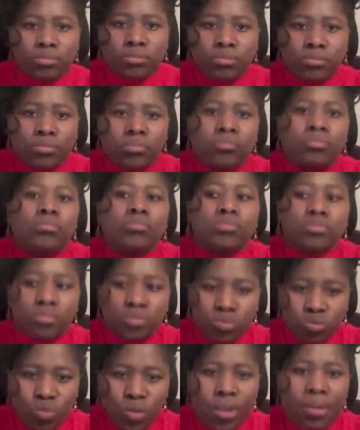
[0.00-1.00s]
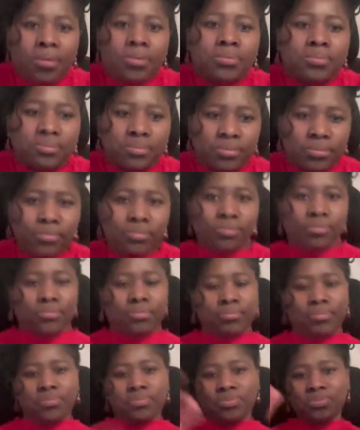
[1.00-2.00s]
any. Okay,
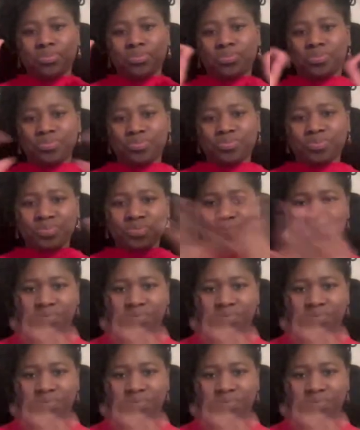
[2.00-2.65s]
that's all.